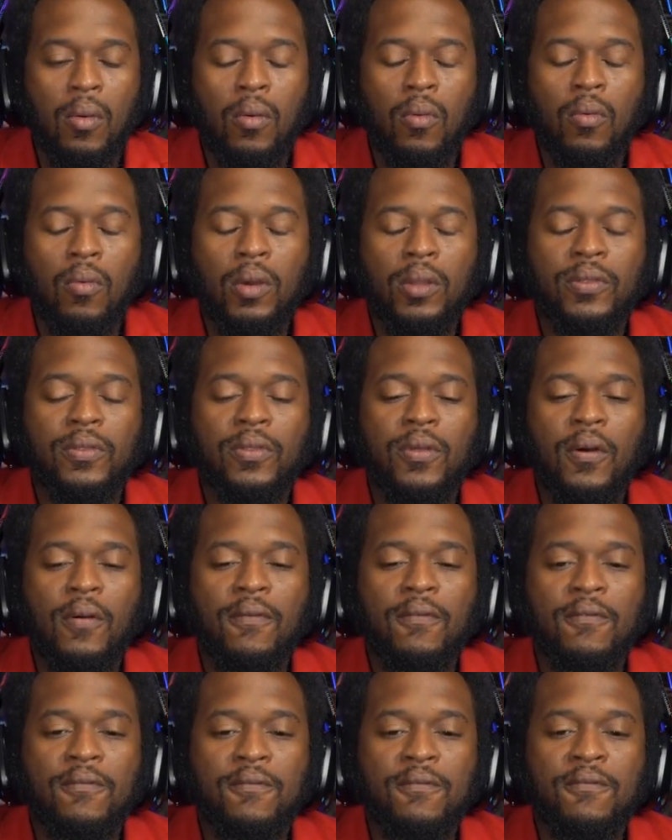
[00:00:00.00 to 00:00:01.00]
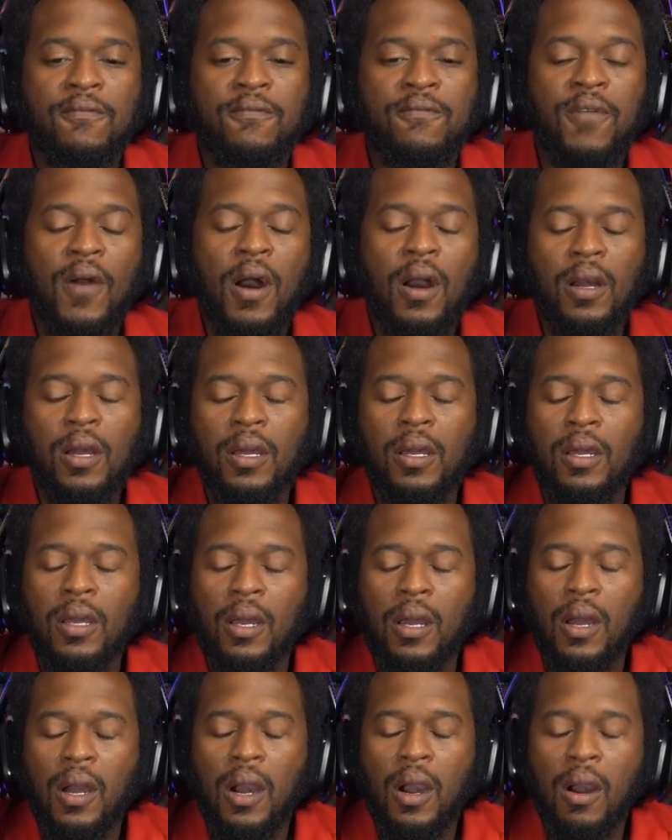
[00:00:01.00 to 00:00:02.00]
What the fuck
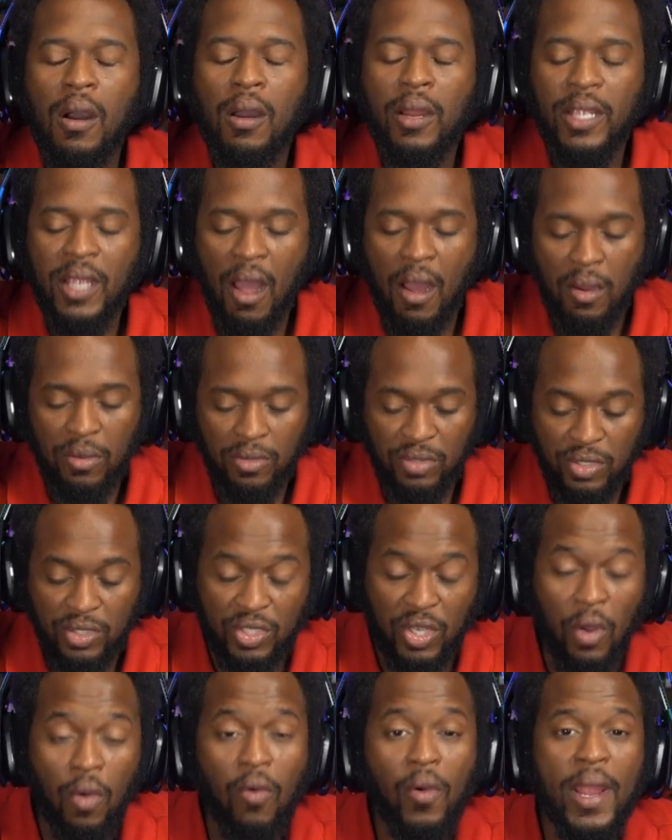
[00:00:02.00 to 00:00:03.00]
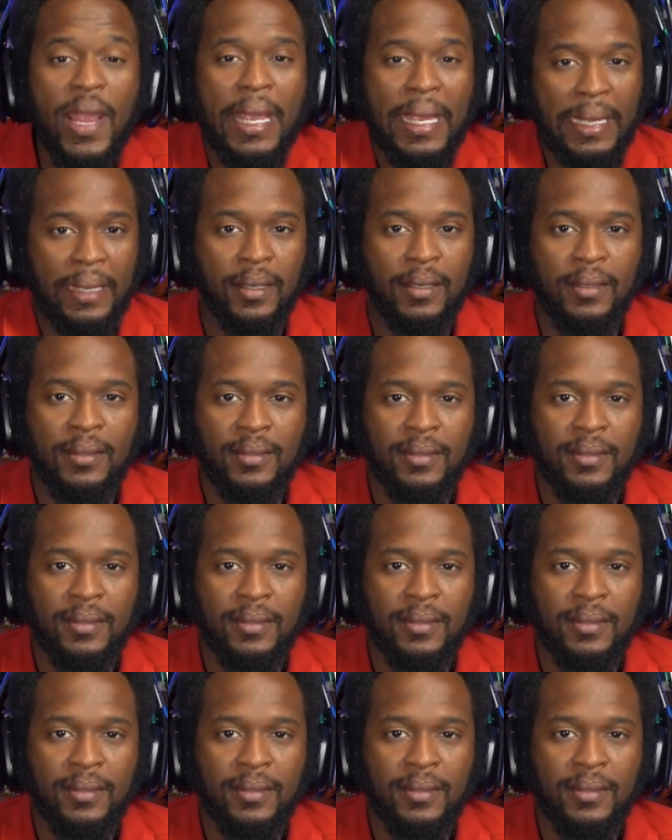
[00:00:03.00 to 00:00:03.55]
are y'all doing?